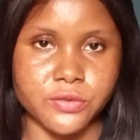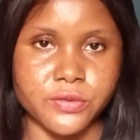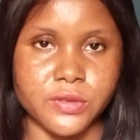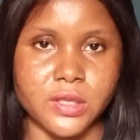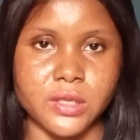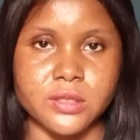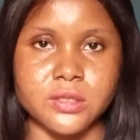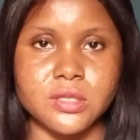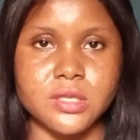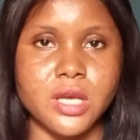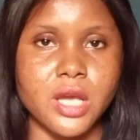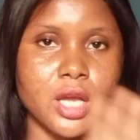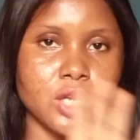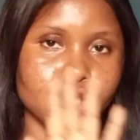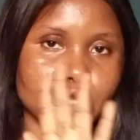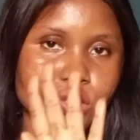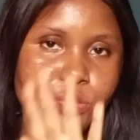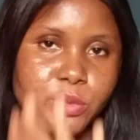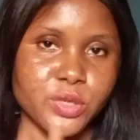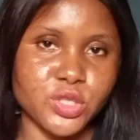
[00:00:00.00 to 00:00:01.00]
of things.
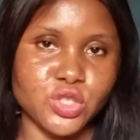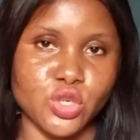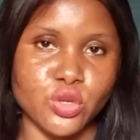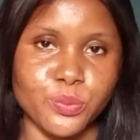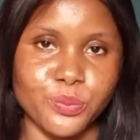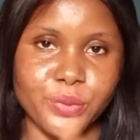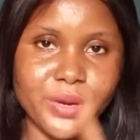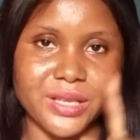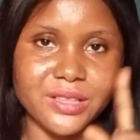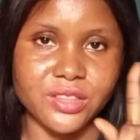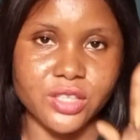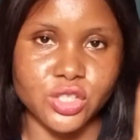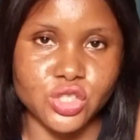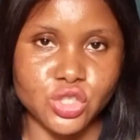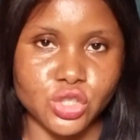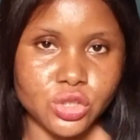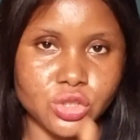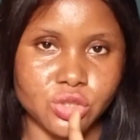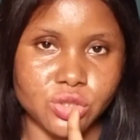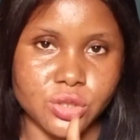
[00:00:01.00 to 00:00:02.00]
Just make sure you pay
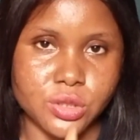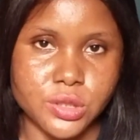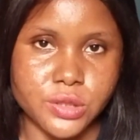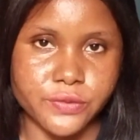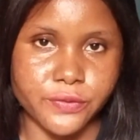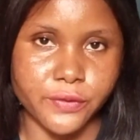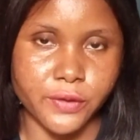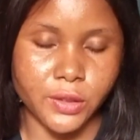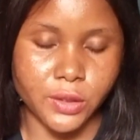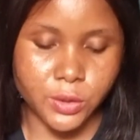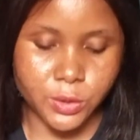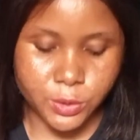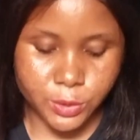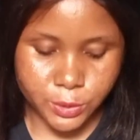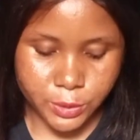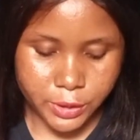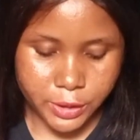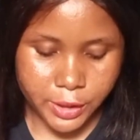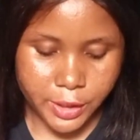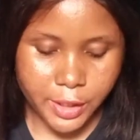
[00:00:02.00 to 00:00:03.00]
attention to this video.
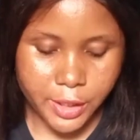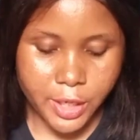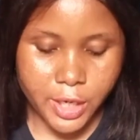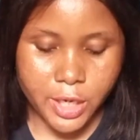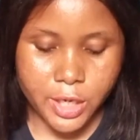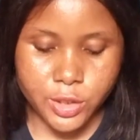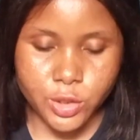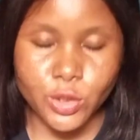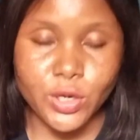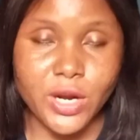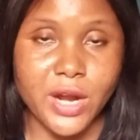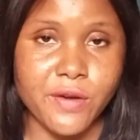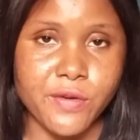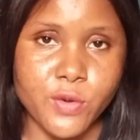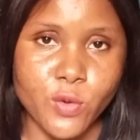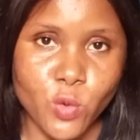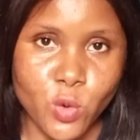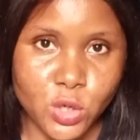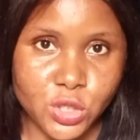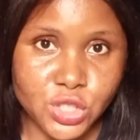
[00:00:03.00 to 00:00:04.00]
Okay, you can
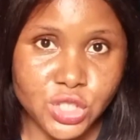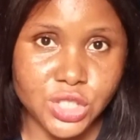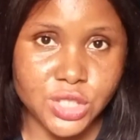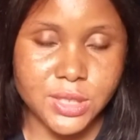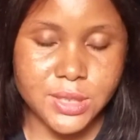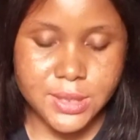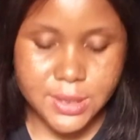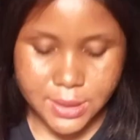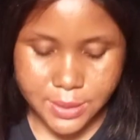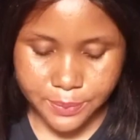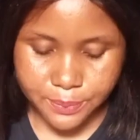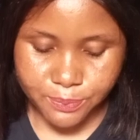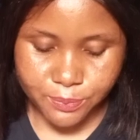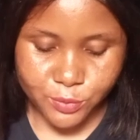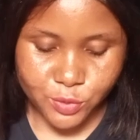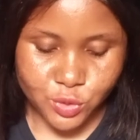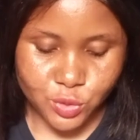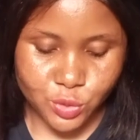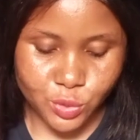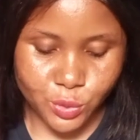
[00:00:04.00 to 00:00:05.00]
rewatch it
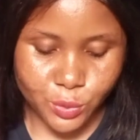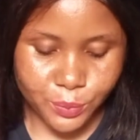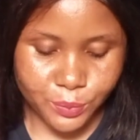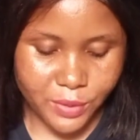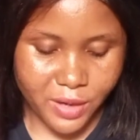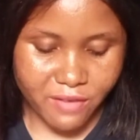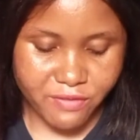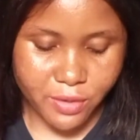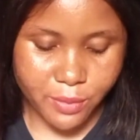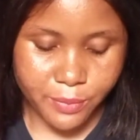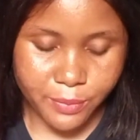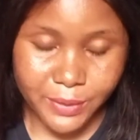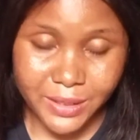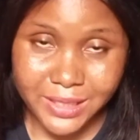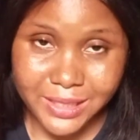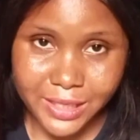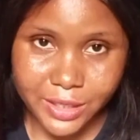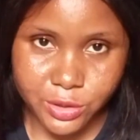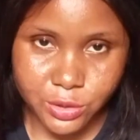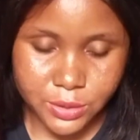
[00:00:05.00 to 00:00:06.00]
to have a
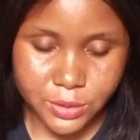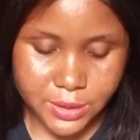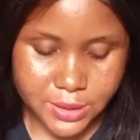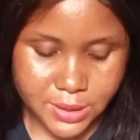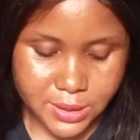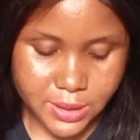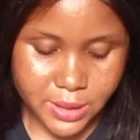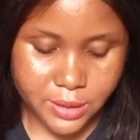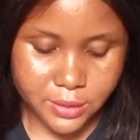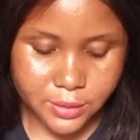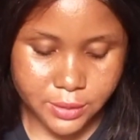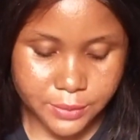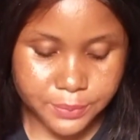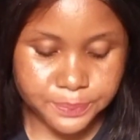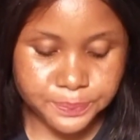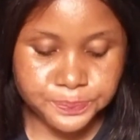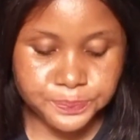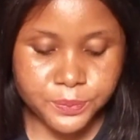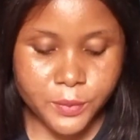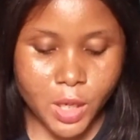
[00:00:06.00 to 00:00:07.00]
clear understanding.
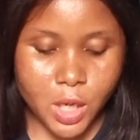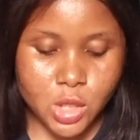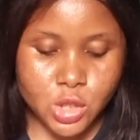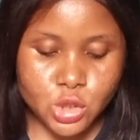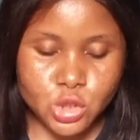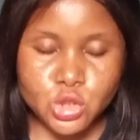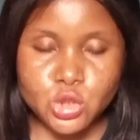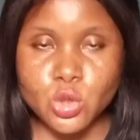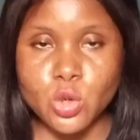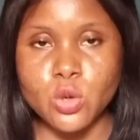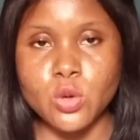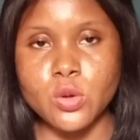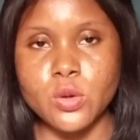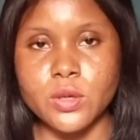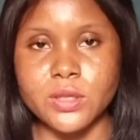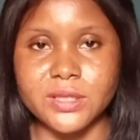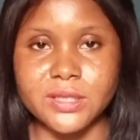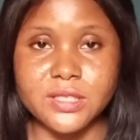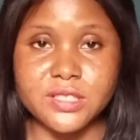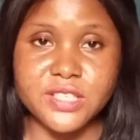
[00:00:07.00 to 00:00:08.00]
So
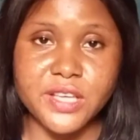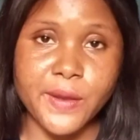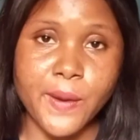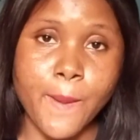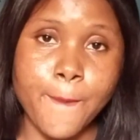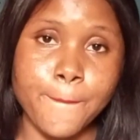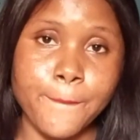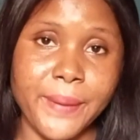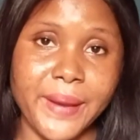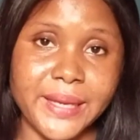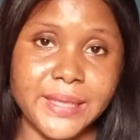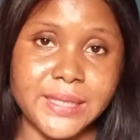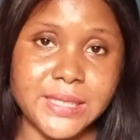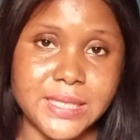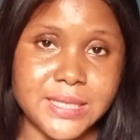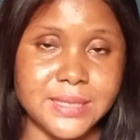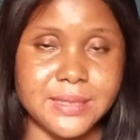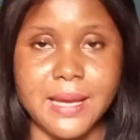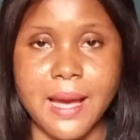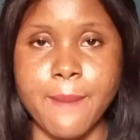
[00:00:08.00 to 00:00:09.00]
the second page
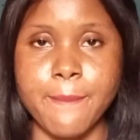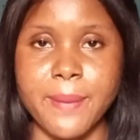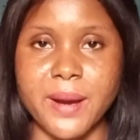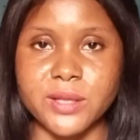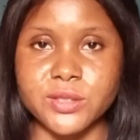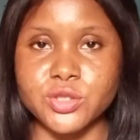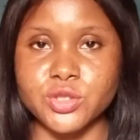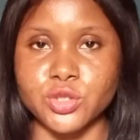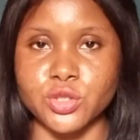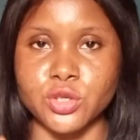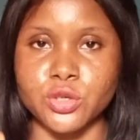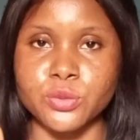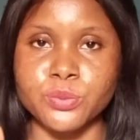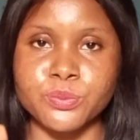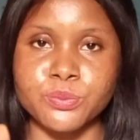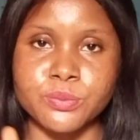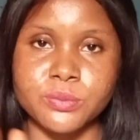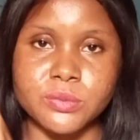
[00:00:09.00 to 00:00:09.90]
is about your